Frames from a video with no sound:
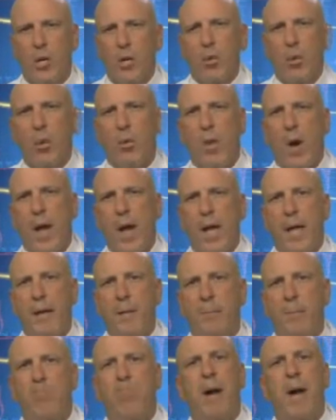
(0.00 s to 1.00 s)
well,
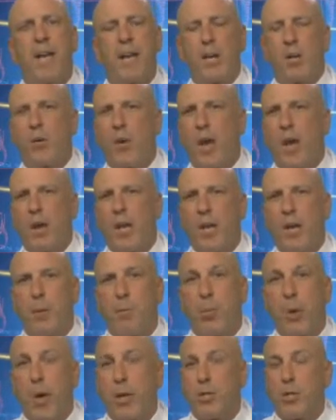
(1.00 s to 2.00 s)
why might a crown like a
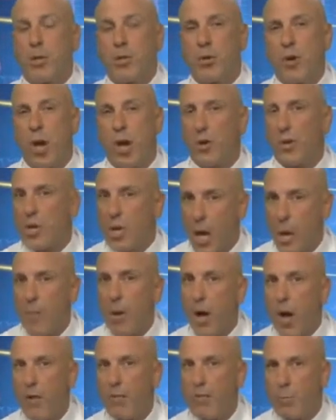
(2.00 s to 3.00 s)
BruxZir crown
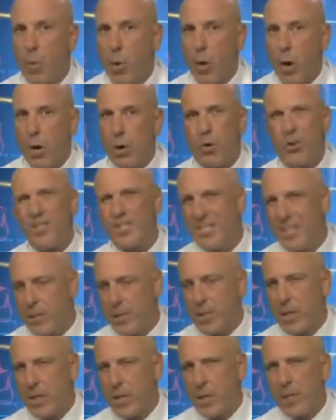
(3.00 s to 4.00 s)
come off more or
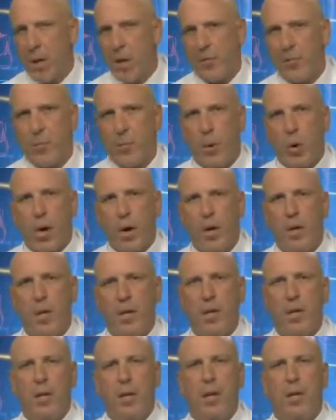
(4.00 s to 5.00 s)
seem to come off more
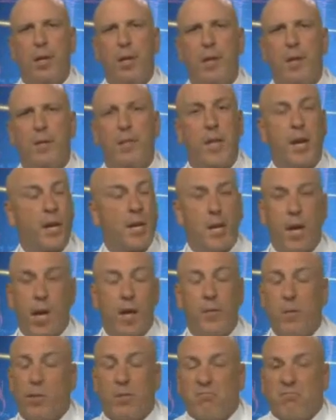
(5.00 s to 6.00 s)
than
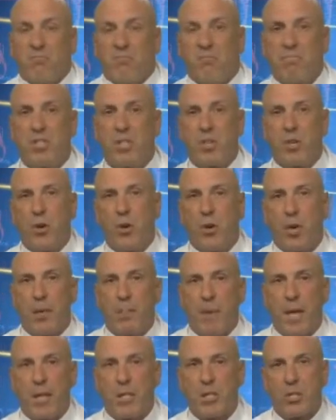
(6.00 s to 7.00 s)
another
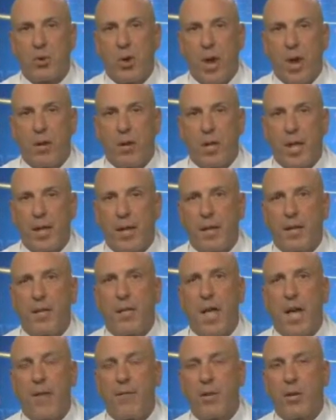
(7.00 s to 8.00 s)
zirconia-based crown like a
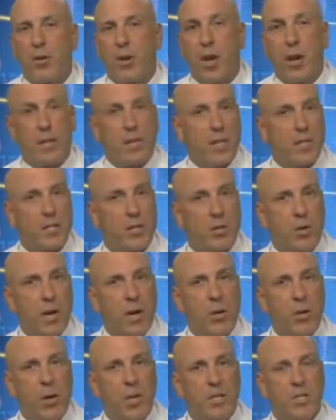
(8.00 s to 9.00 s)
lava crown? And that's a
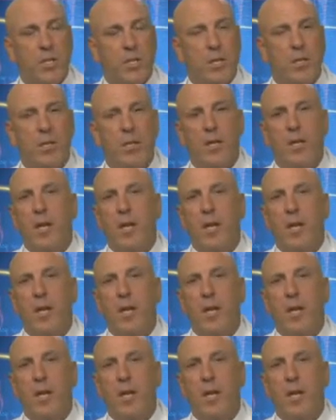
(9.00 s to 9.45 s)
great question.